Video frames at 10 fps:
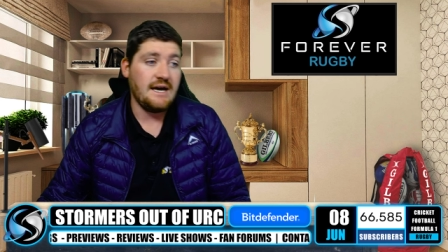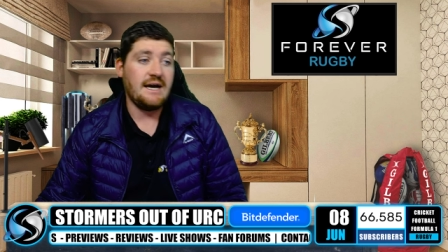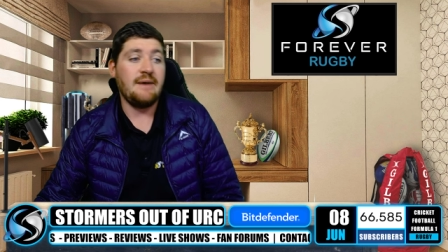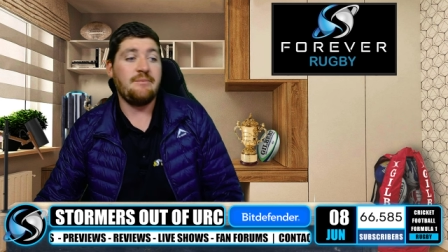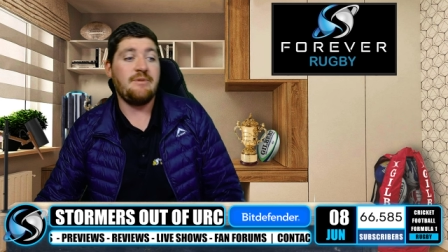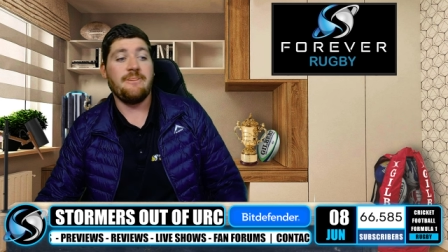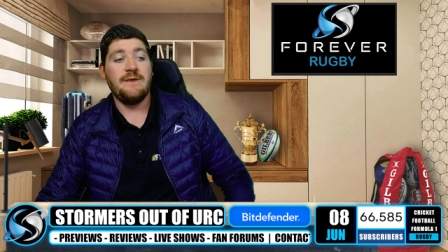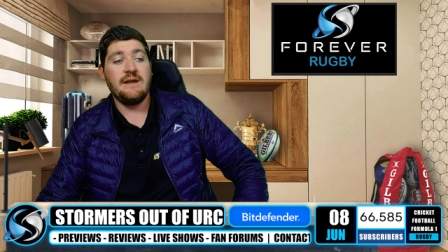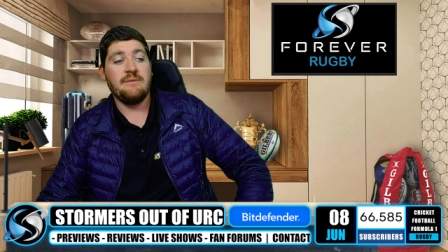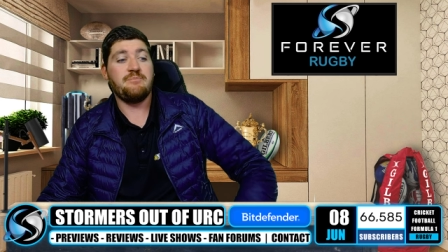Uh, but
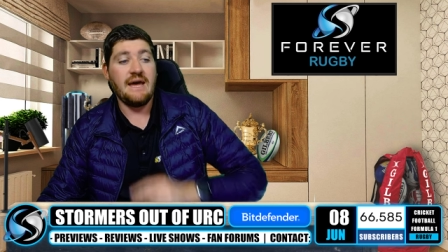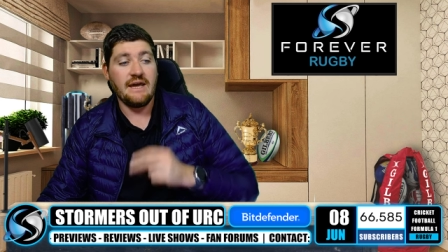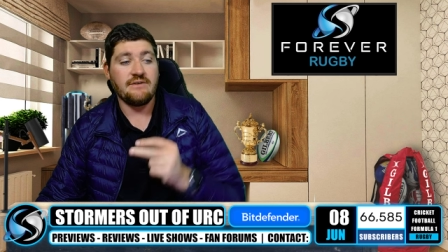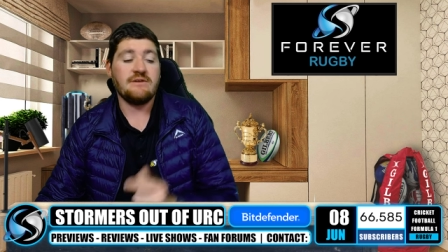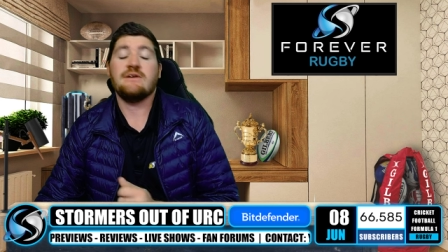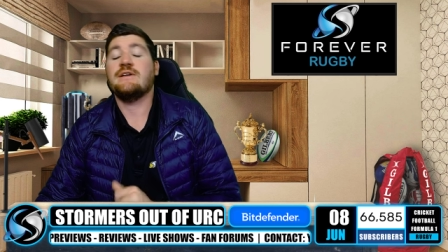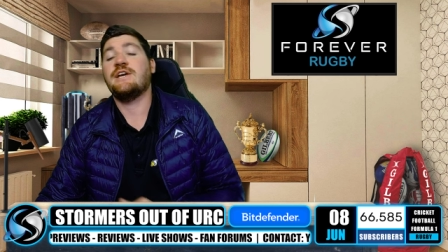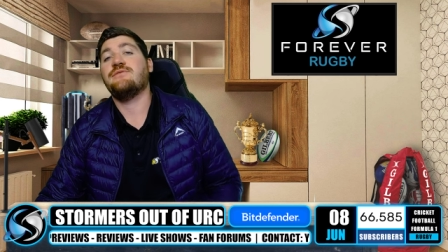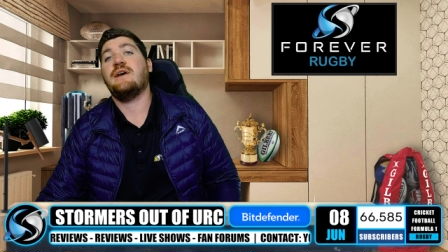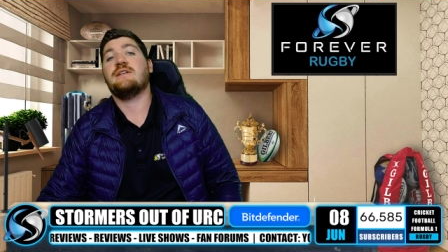then, bang.
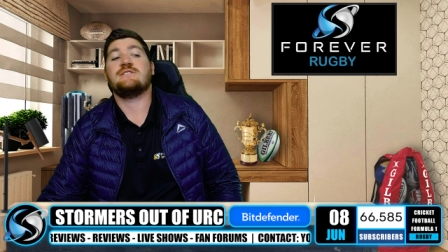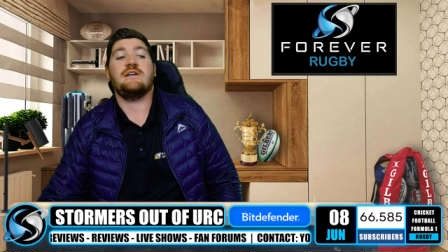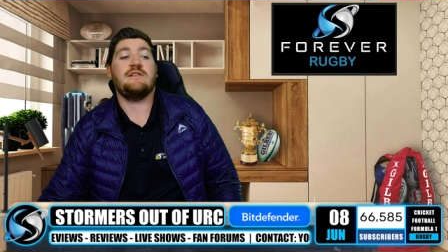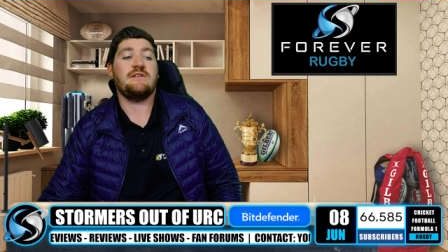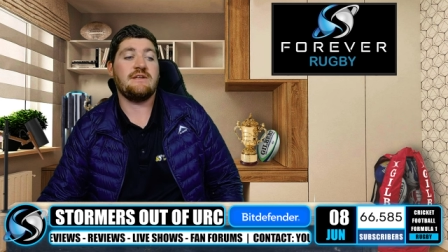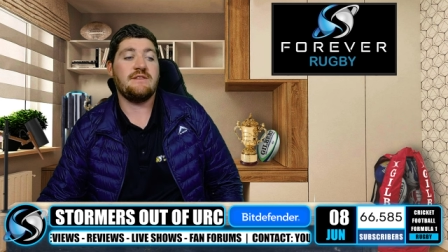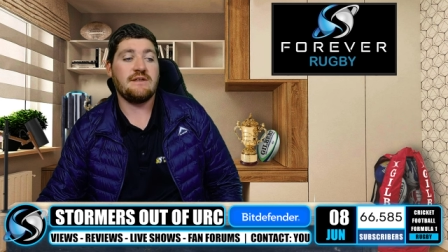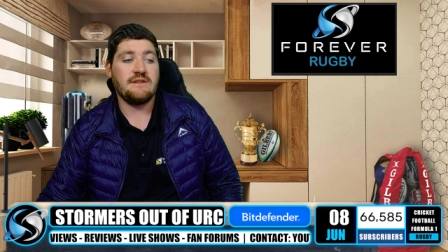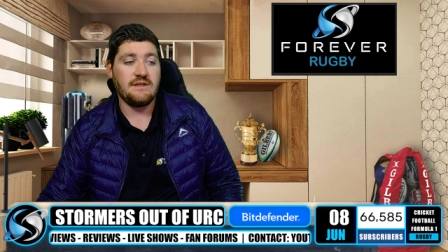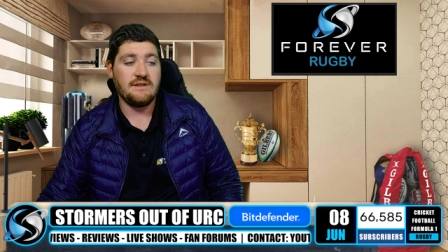Inge Venter, the, the,
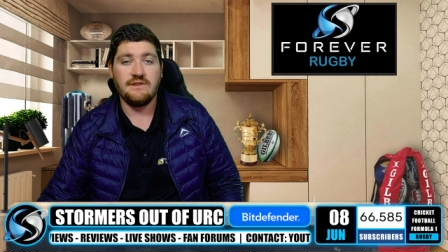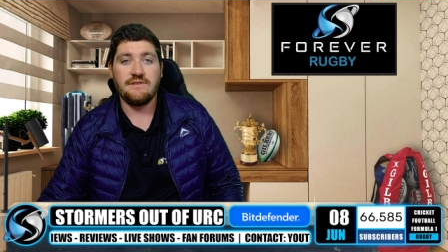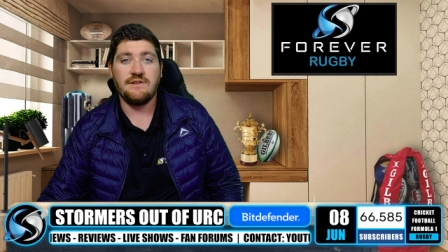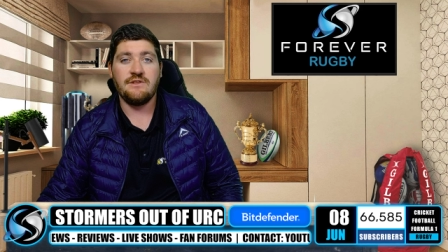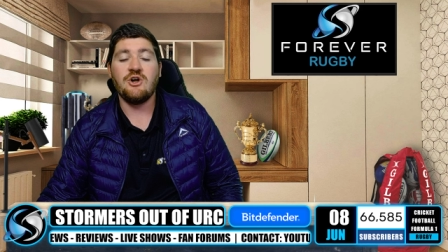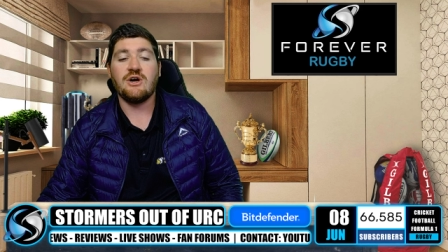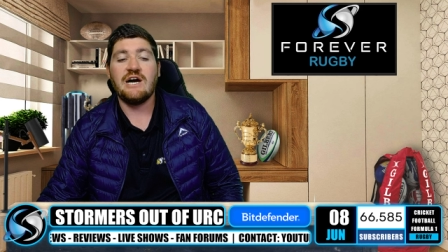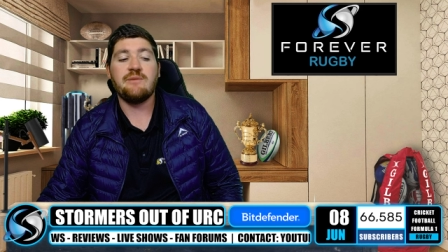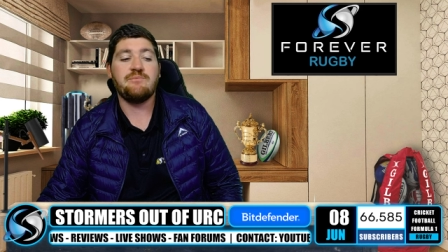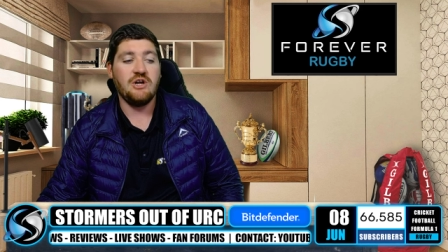the, the, the
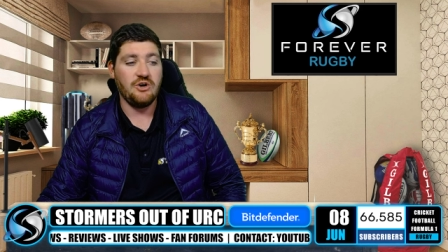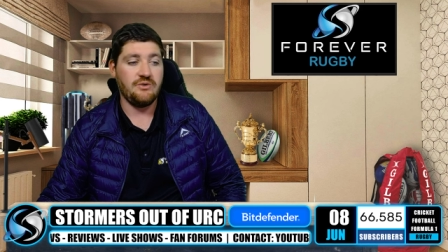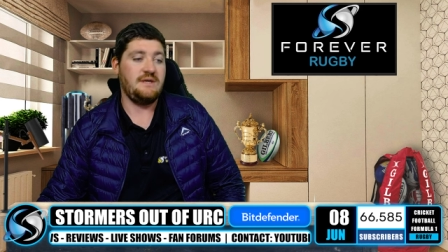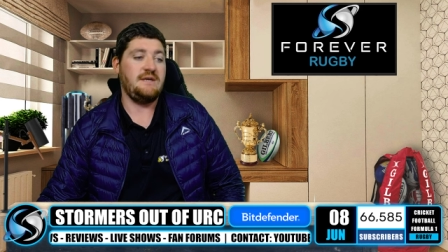knockout blow